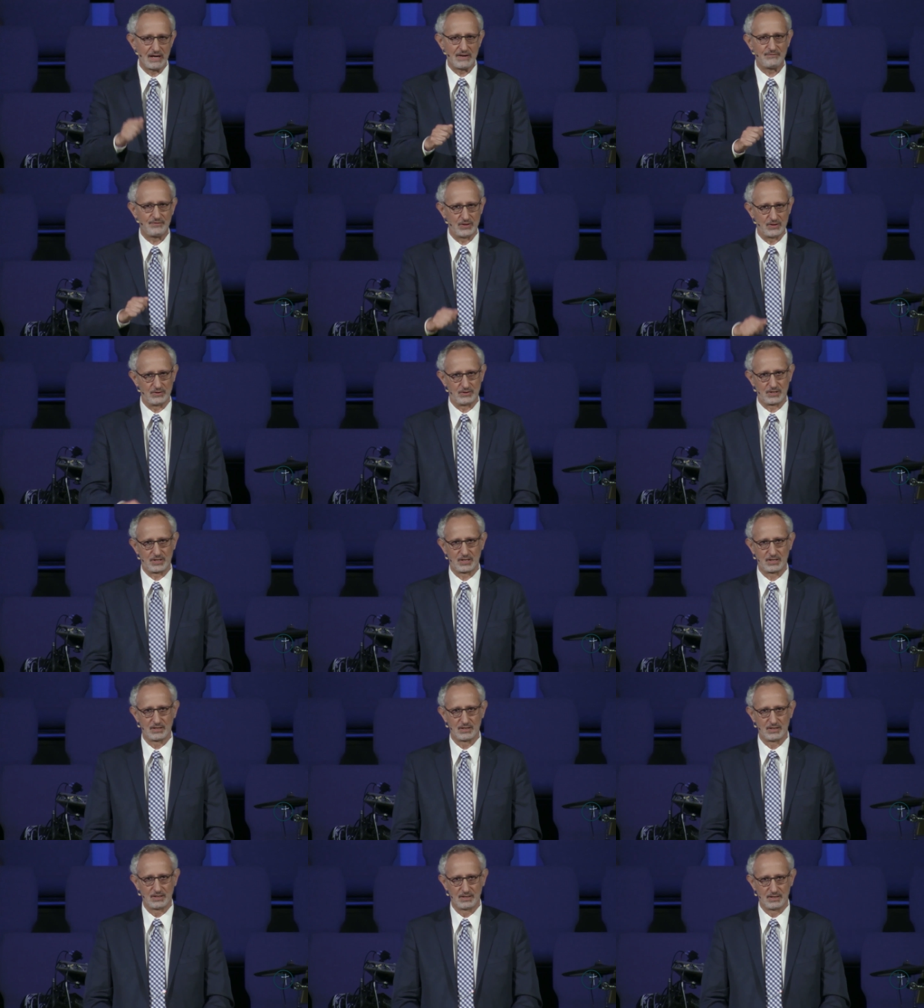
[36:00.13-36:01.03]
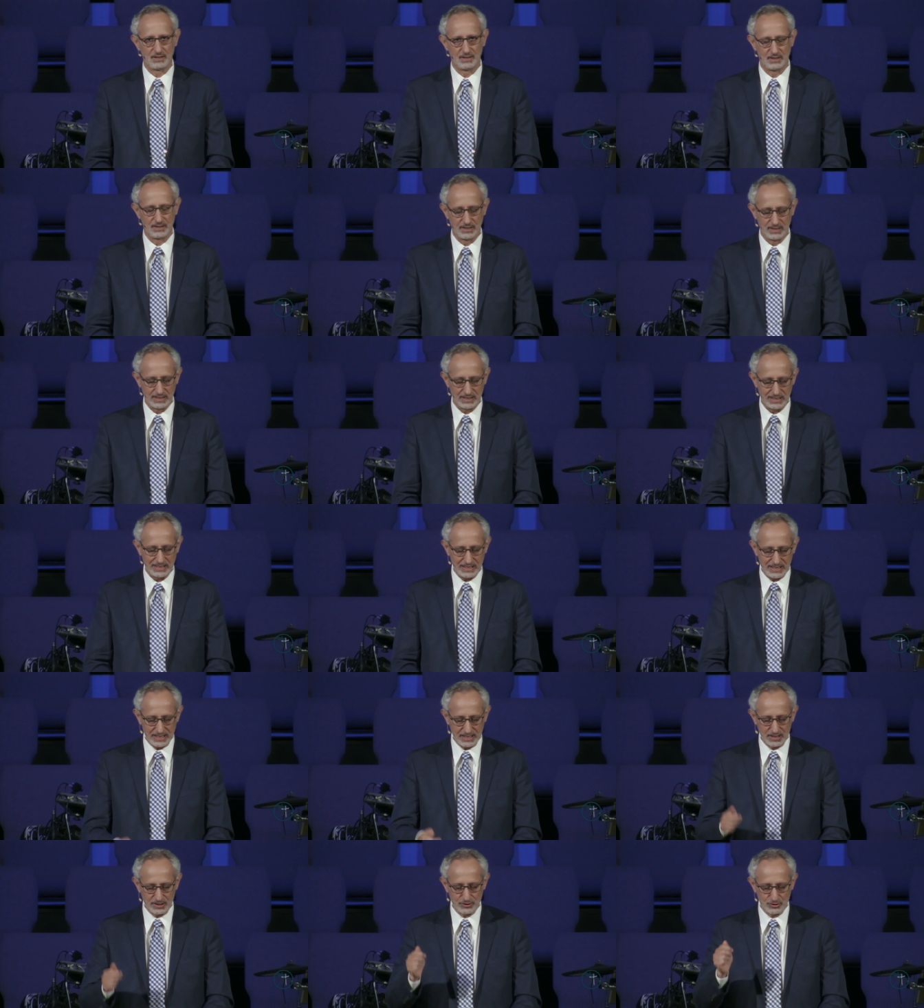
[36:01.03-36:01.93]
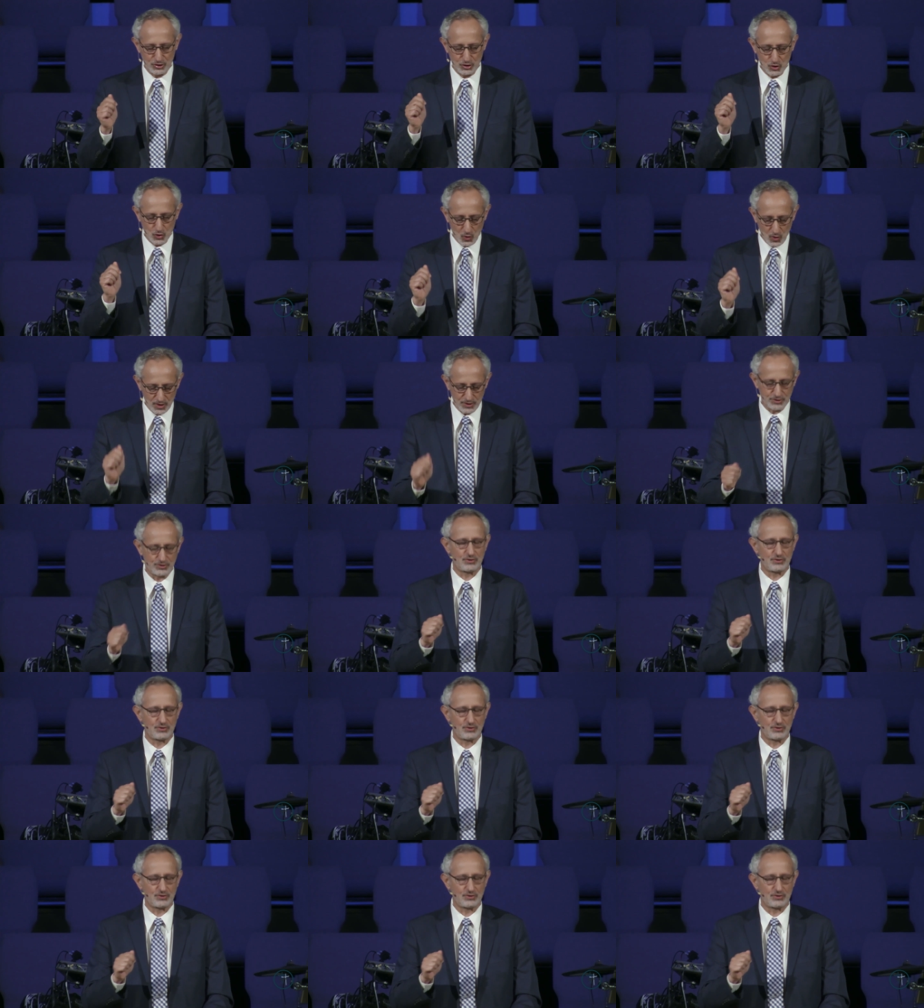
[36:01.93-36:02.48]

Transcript: refuge, He is your